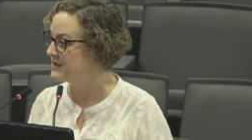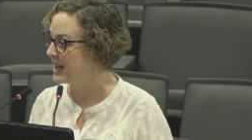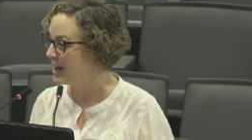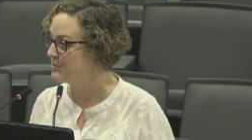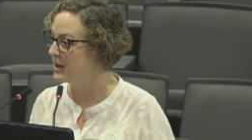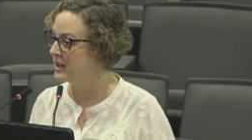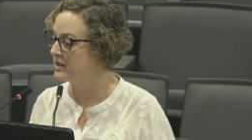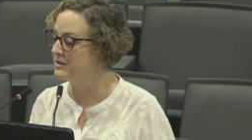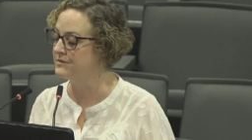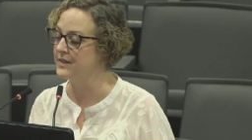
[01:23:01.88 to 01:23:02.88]
type
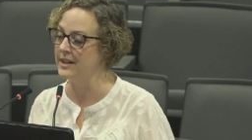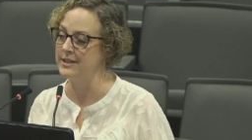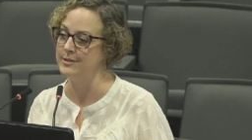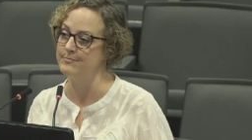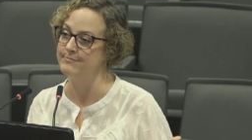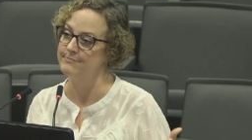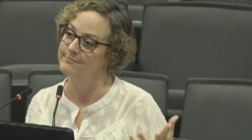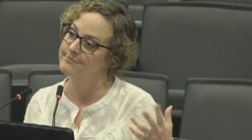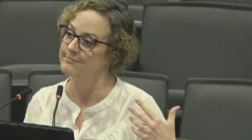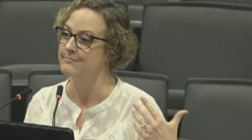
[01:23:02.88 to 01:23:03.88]
of
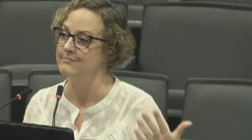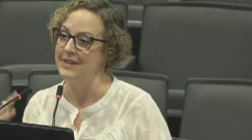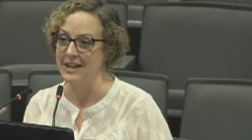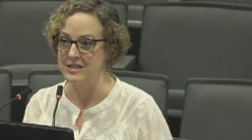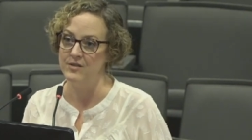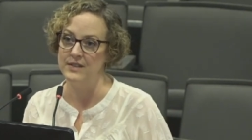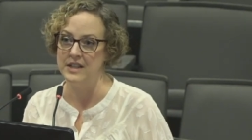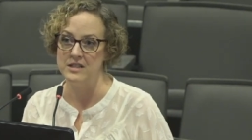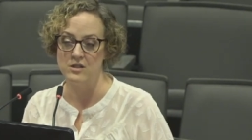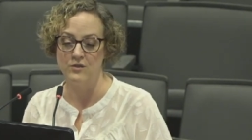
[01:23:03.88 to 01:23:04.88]
activities,